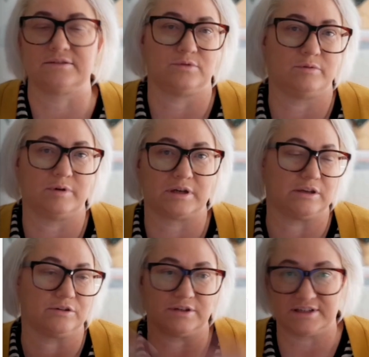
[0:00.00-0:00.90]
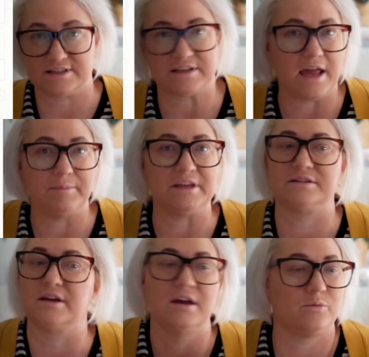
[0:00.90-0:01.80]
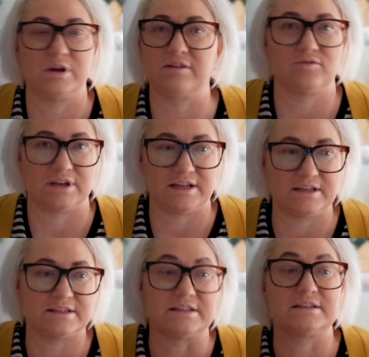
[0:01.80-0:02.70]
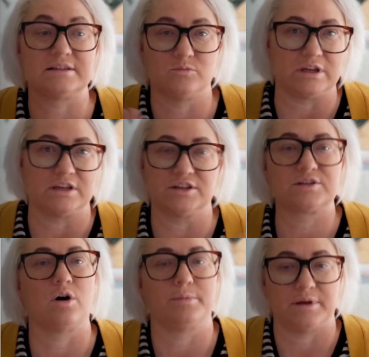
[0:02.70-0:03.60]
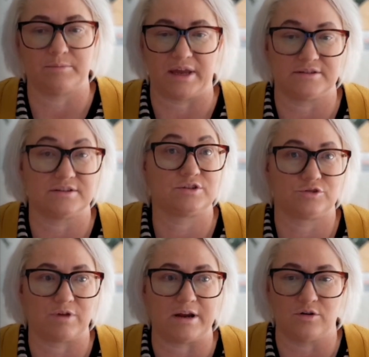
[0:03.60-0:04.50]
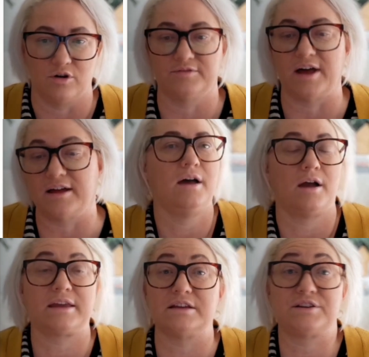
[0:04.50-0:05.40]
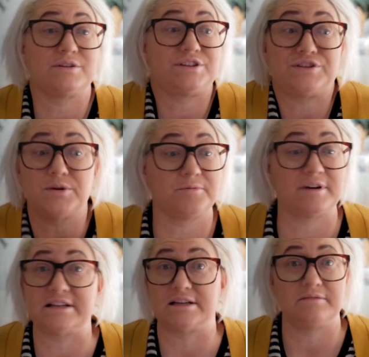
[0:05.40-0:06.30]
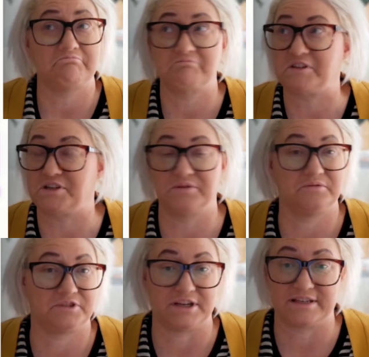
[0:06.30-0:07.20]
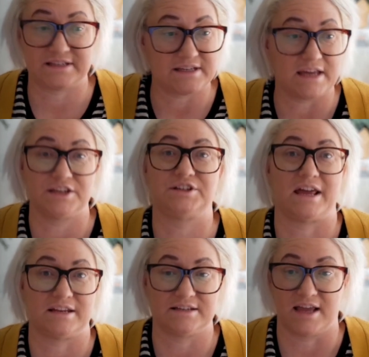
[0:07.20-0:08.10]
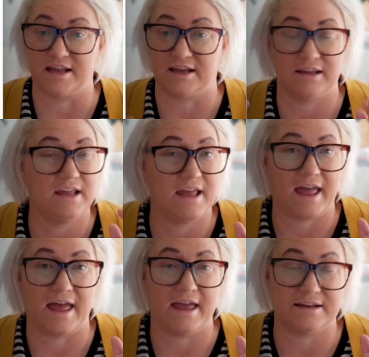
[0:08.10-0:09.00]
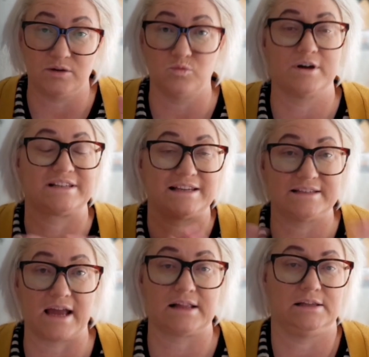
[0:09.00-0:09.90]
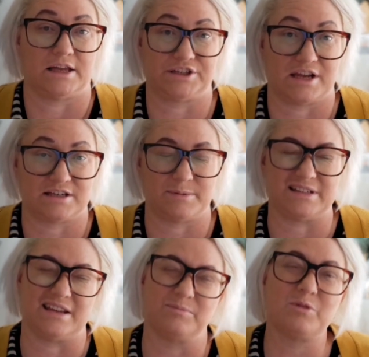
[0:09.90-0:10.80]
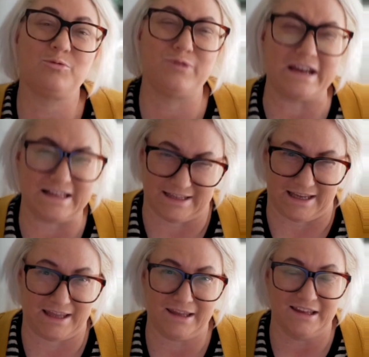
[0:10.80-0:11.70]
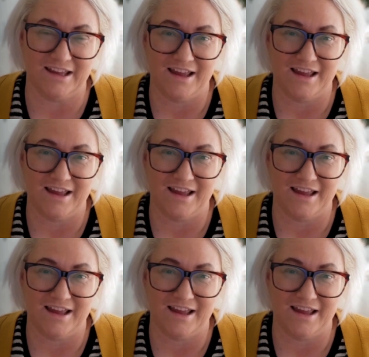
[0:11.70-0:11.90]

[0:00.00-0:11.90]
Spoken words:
if we're working on an assignment, whatever it is, we can just copy and paste it straight over. Okay, so it's super easy to just start a chat in Tana and it works exactly like ChatGPT. But really,